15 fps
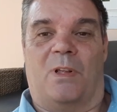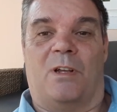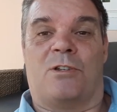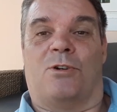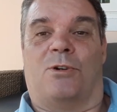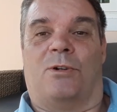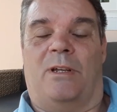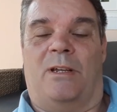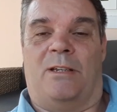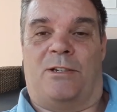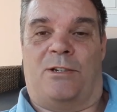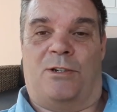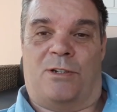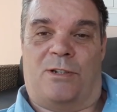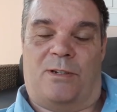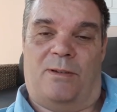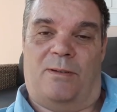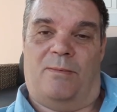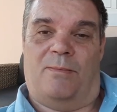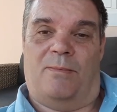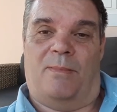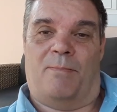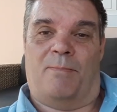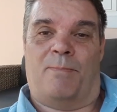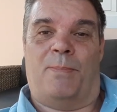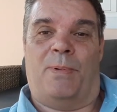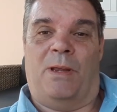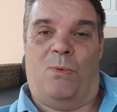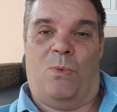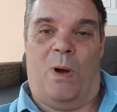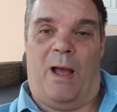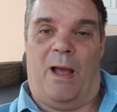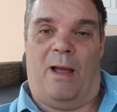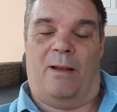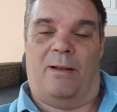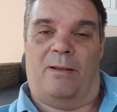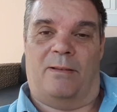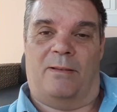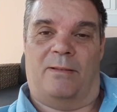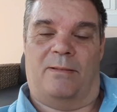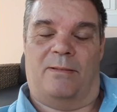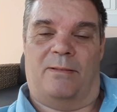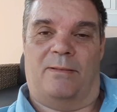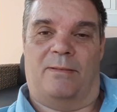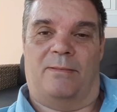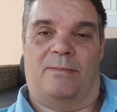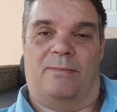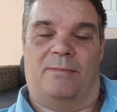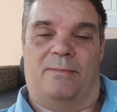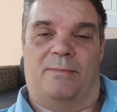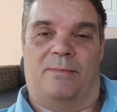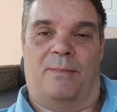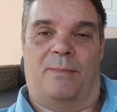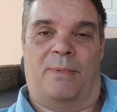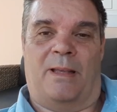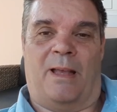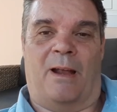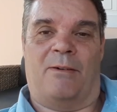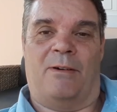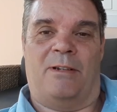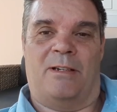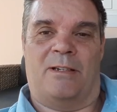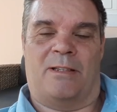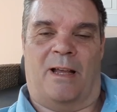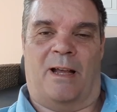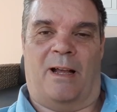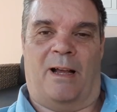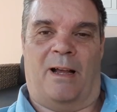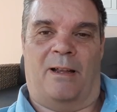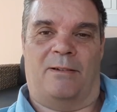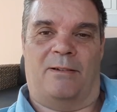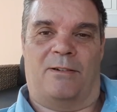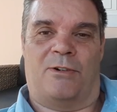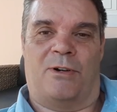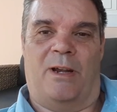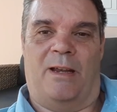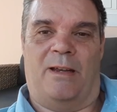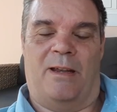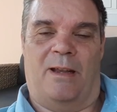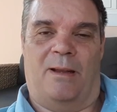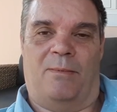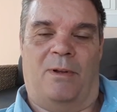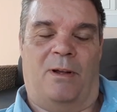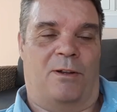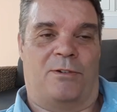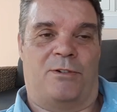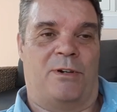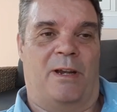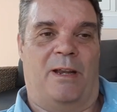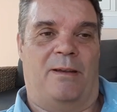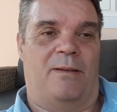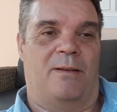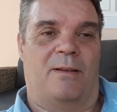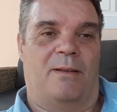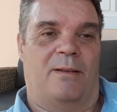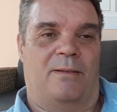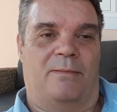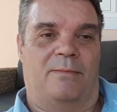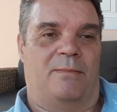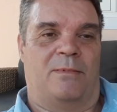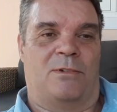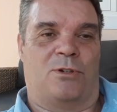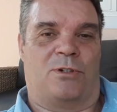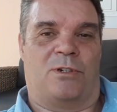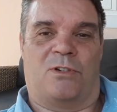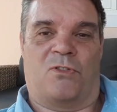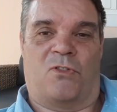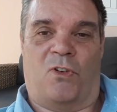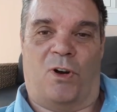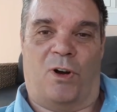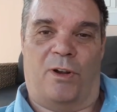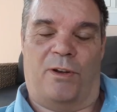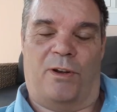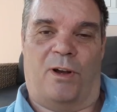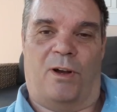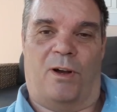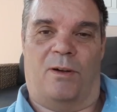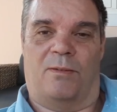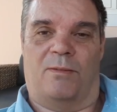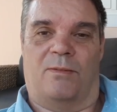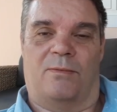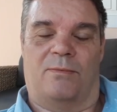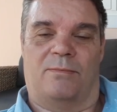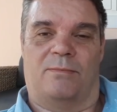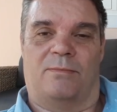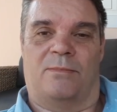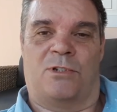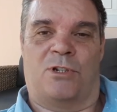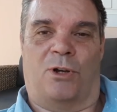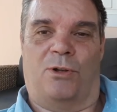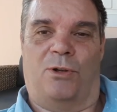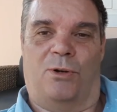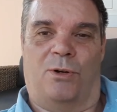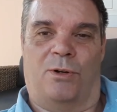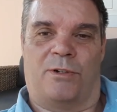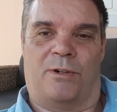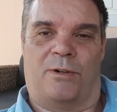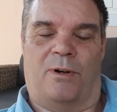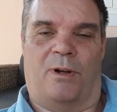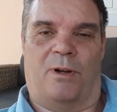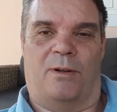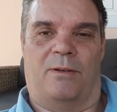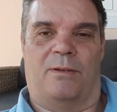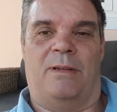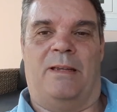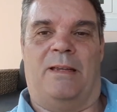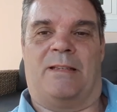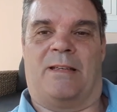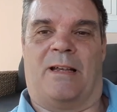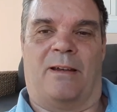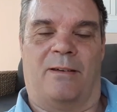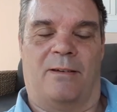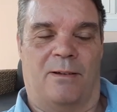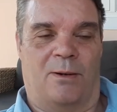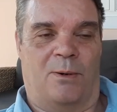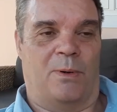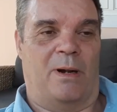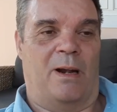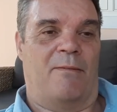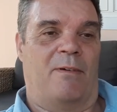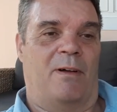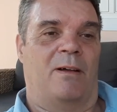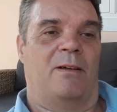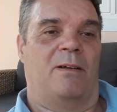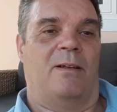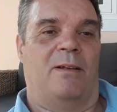So it's just beware. Garages that aren't trade name or trade, such as Ford or Toyota or Nissan or whatever,